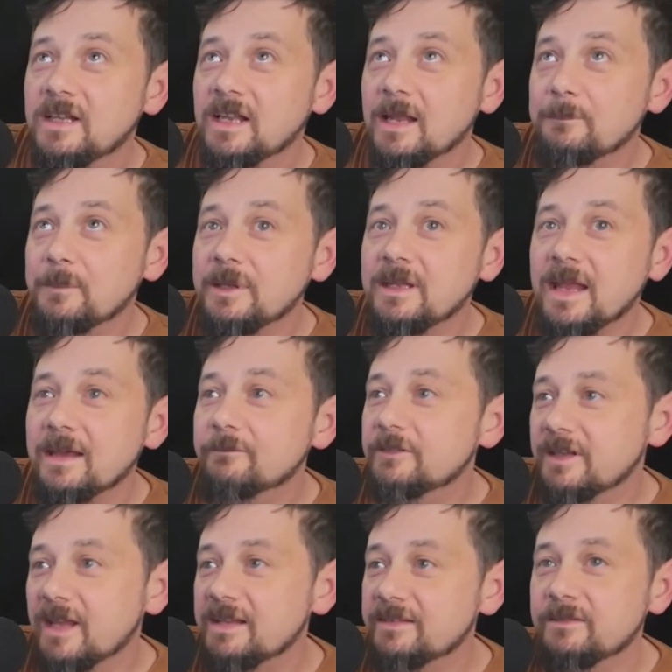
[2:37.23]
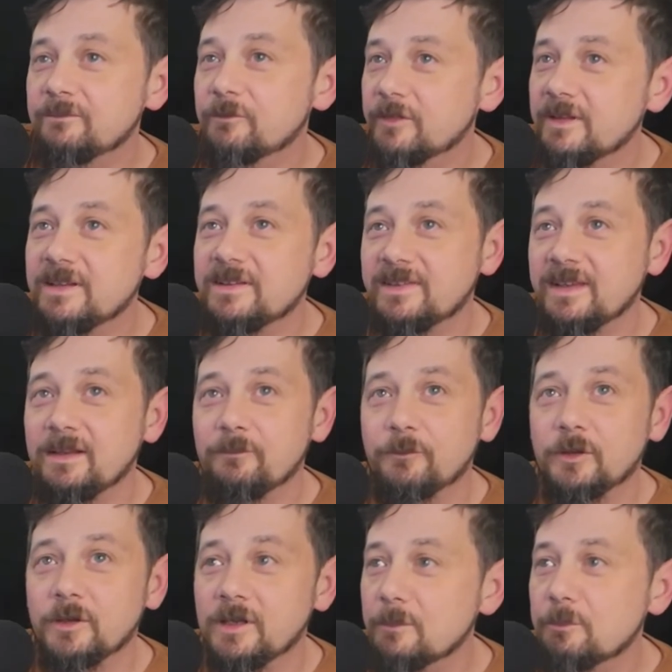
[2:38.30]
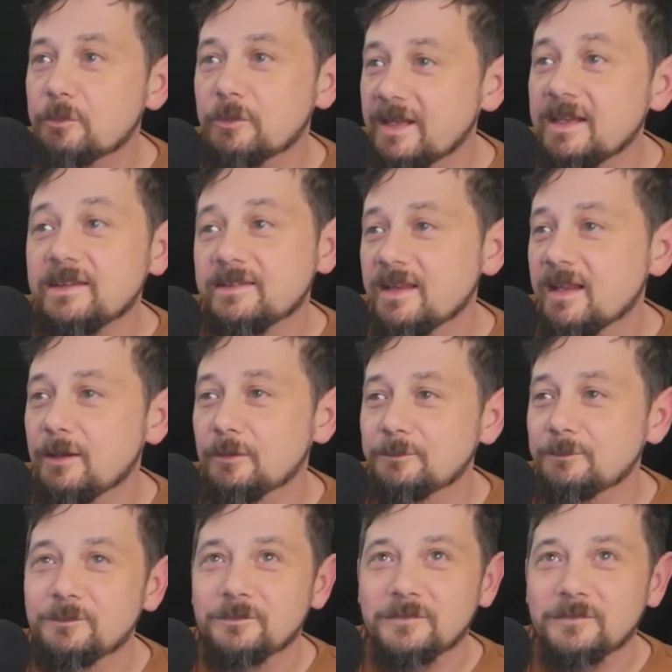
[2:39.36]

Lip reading: And I've been advertising for this thing for a couple days now.